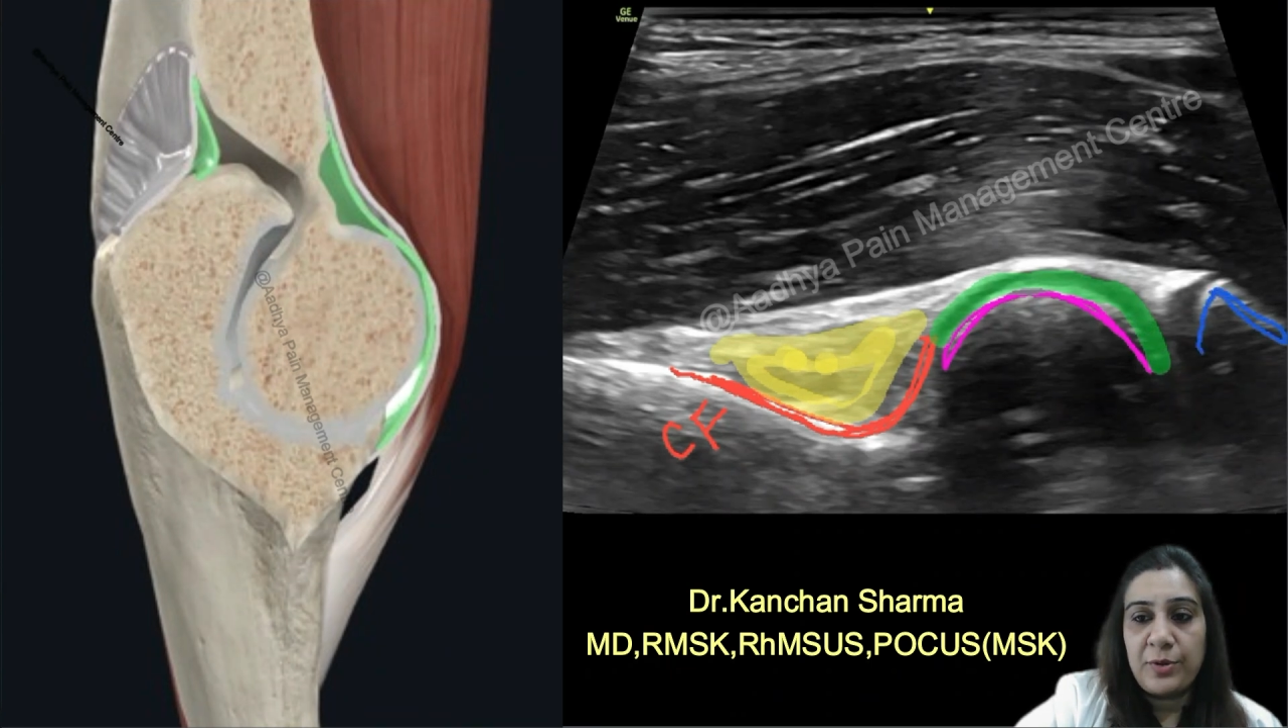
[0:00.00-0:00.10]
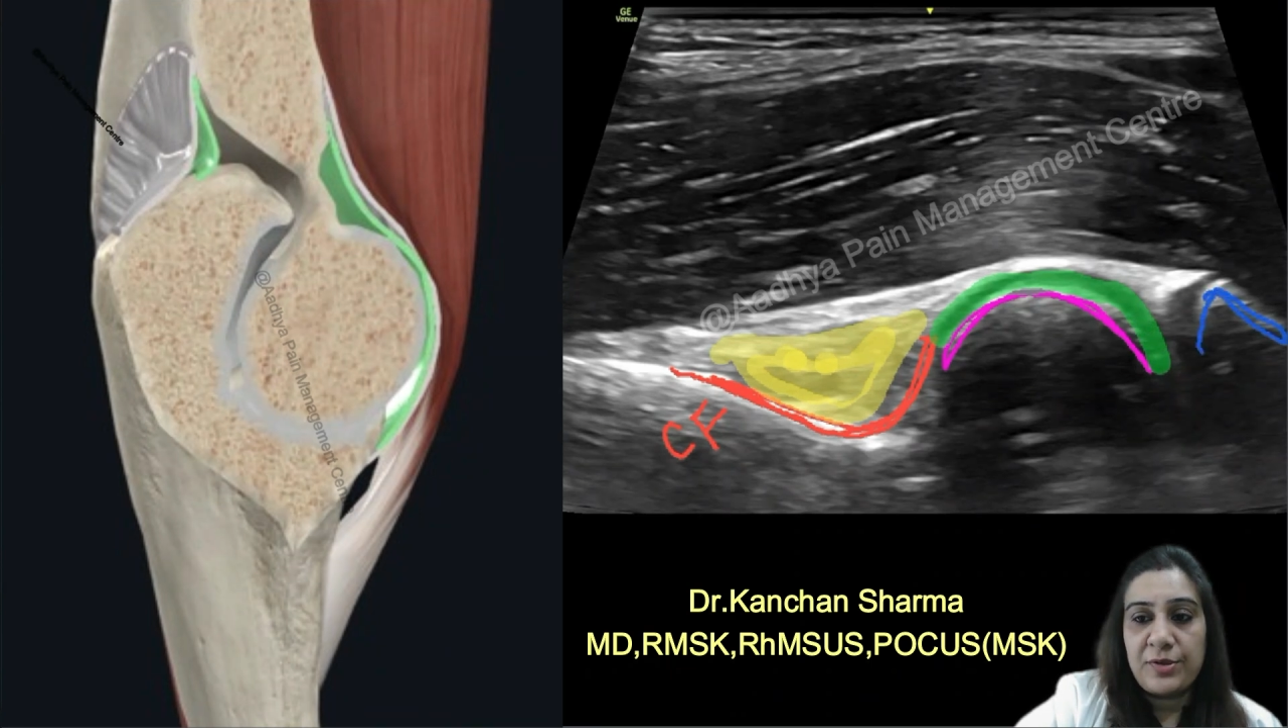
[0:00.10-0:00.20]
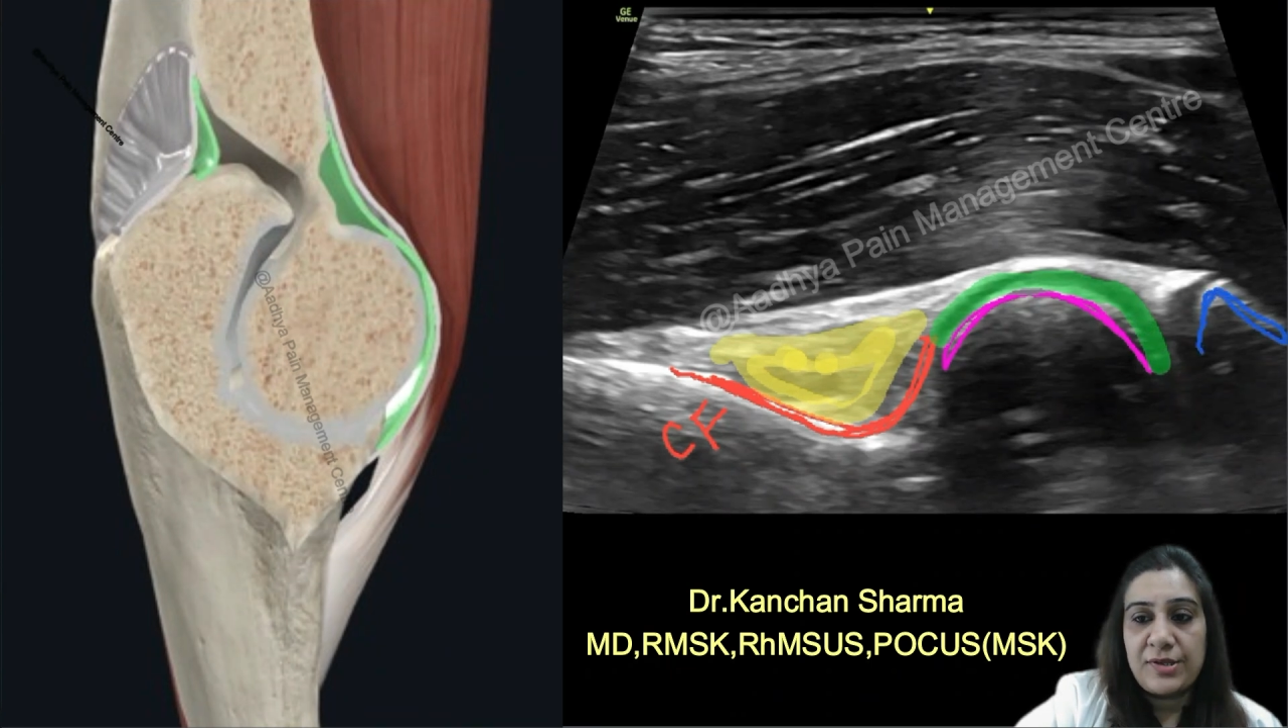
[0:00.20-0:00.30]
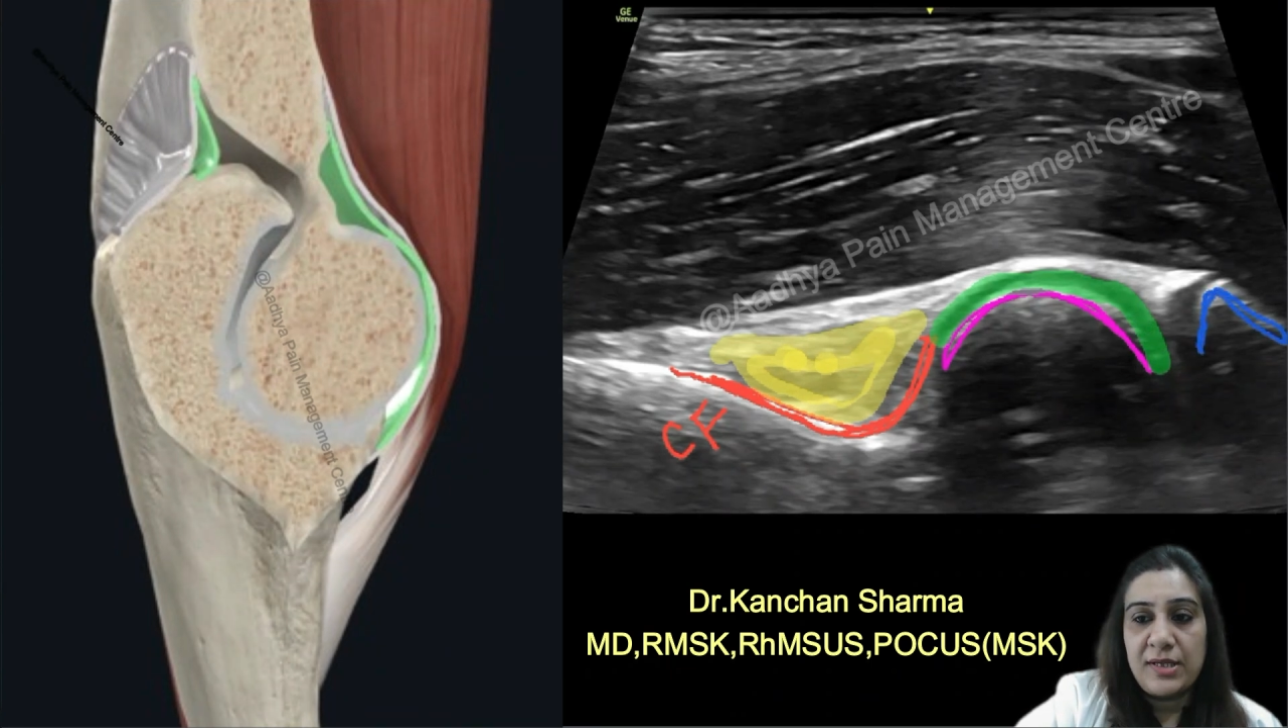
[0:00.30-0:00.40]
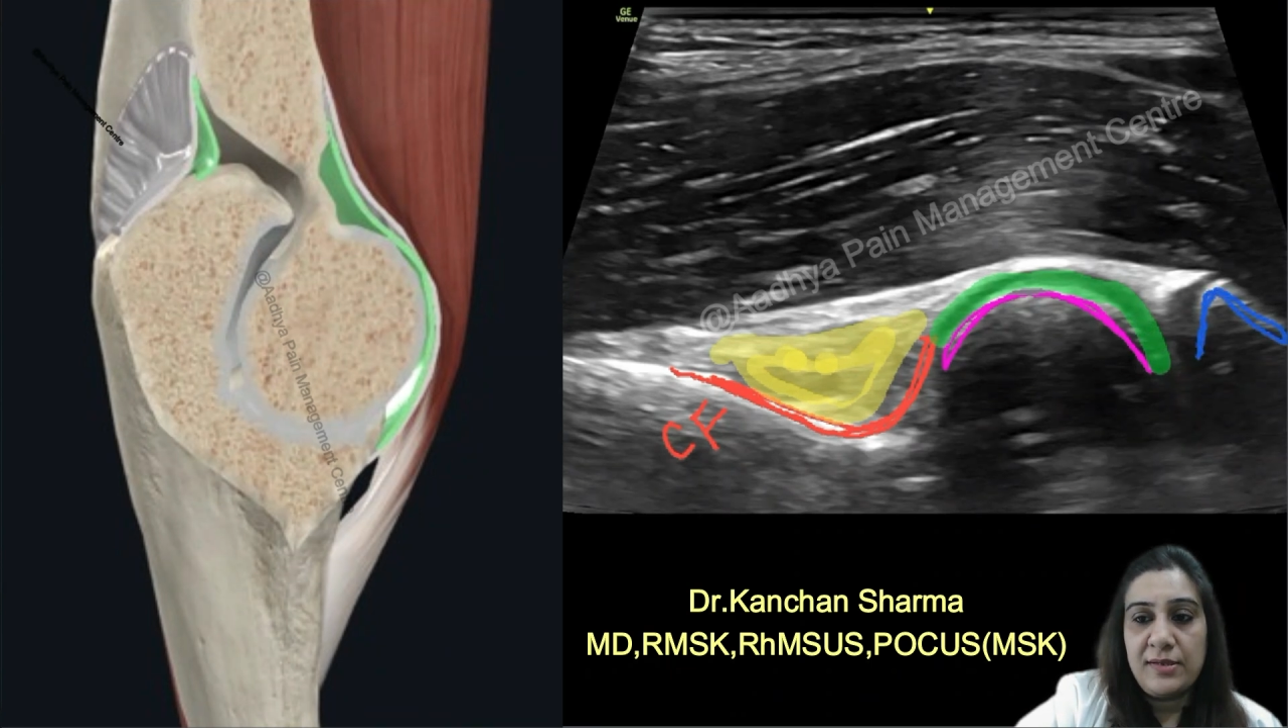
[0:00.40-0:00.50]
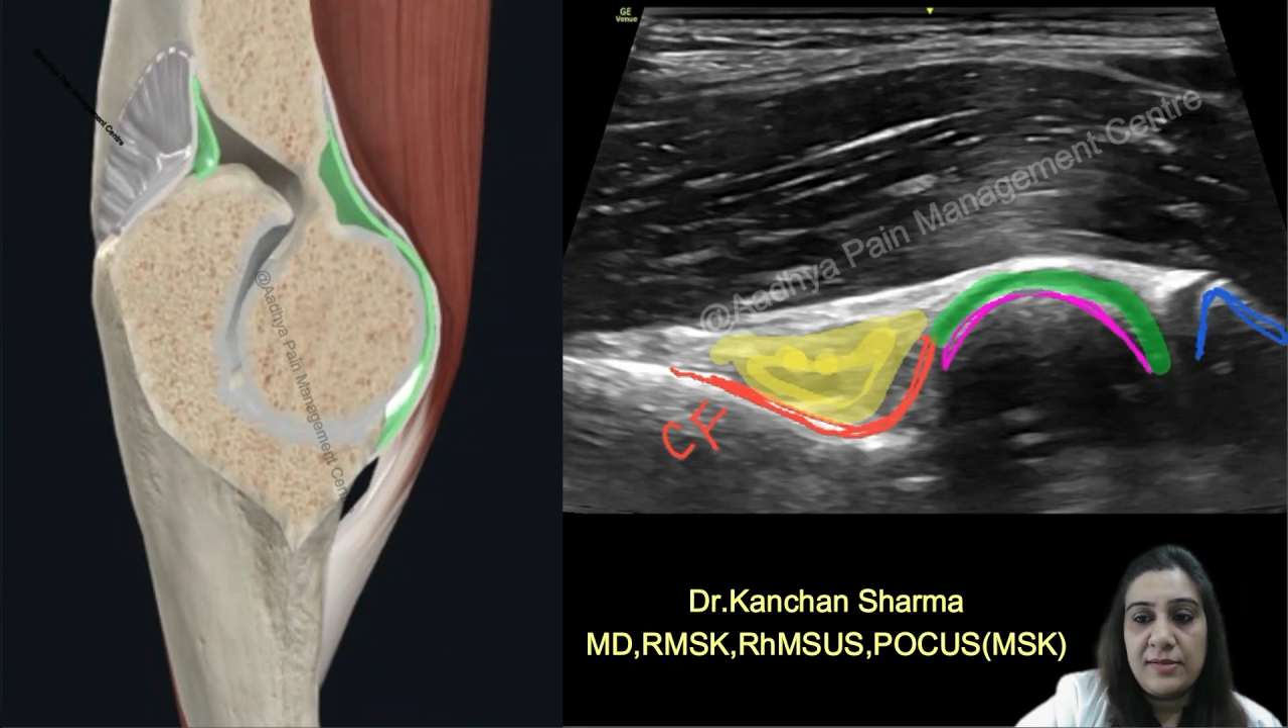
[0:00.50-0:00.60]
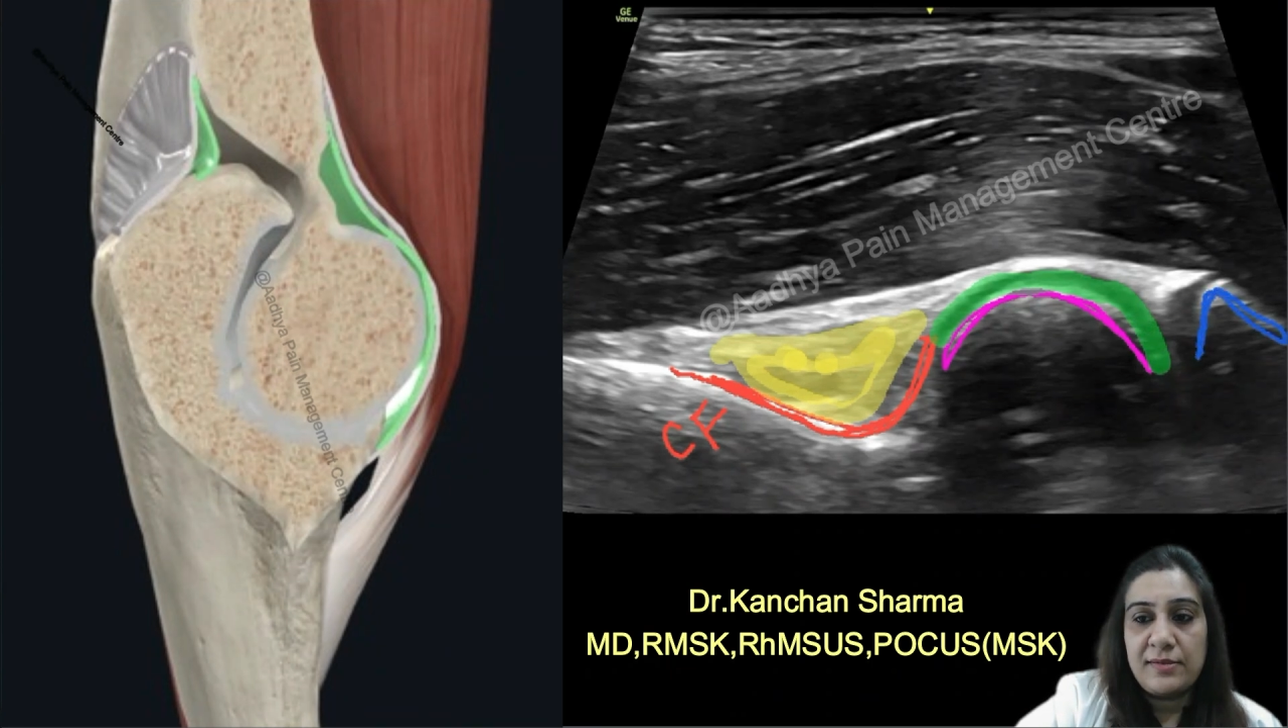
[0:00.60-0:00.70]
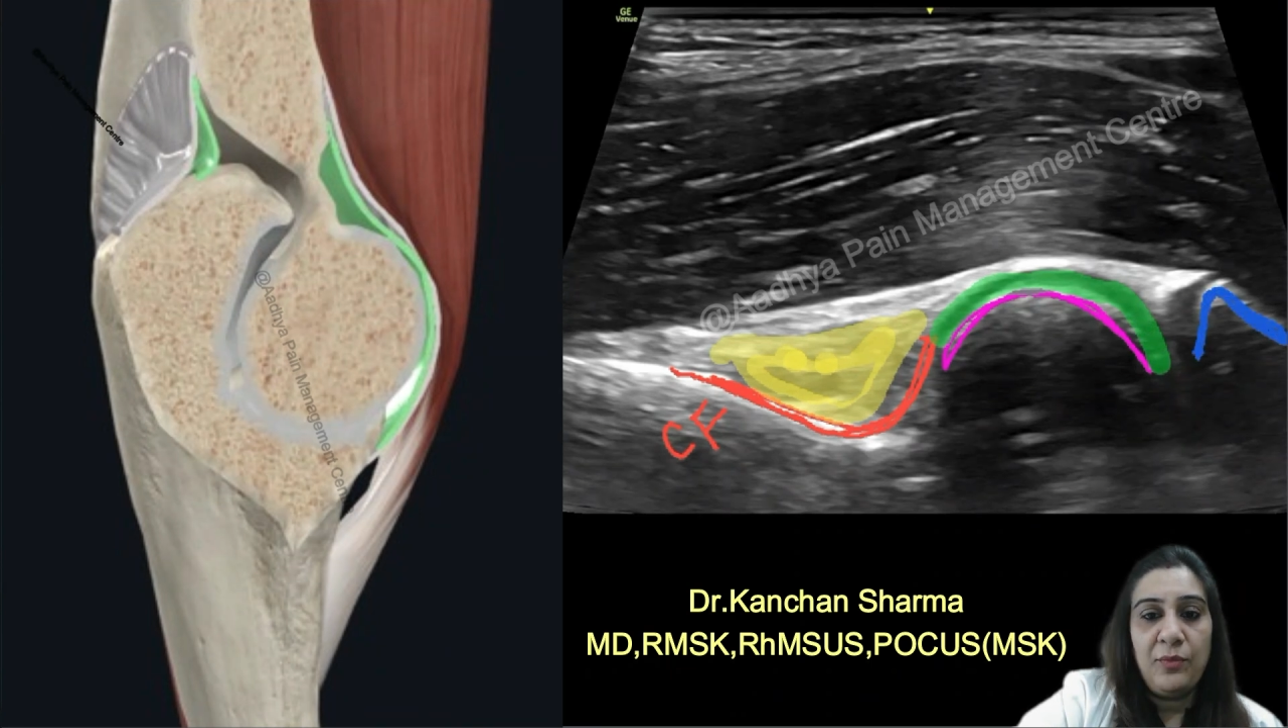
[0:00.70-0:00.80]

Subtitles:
process,